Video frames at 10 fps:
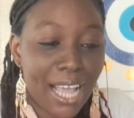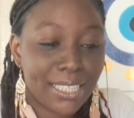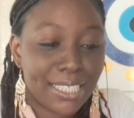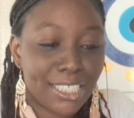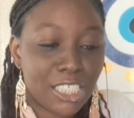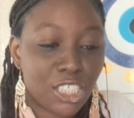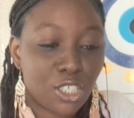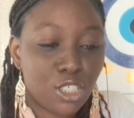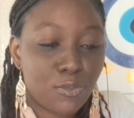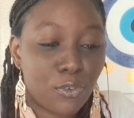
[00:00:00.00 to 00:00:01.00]
island to
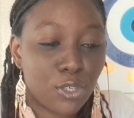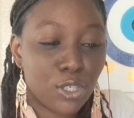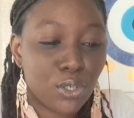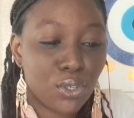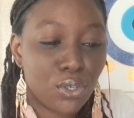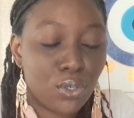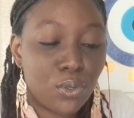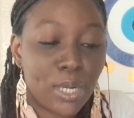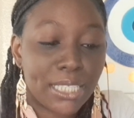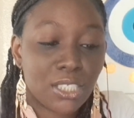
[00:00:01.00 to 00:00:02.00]
search for a girl
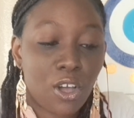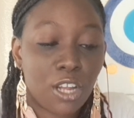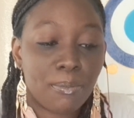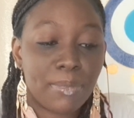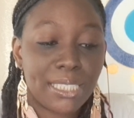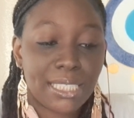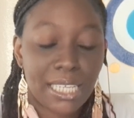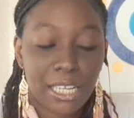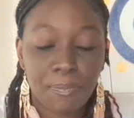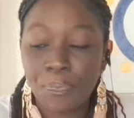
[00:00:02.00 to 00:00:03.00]
who has gone
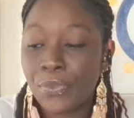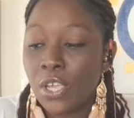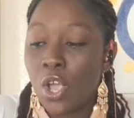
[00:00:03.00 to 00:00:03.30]
missing.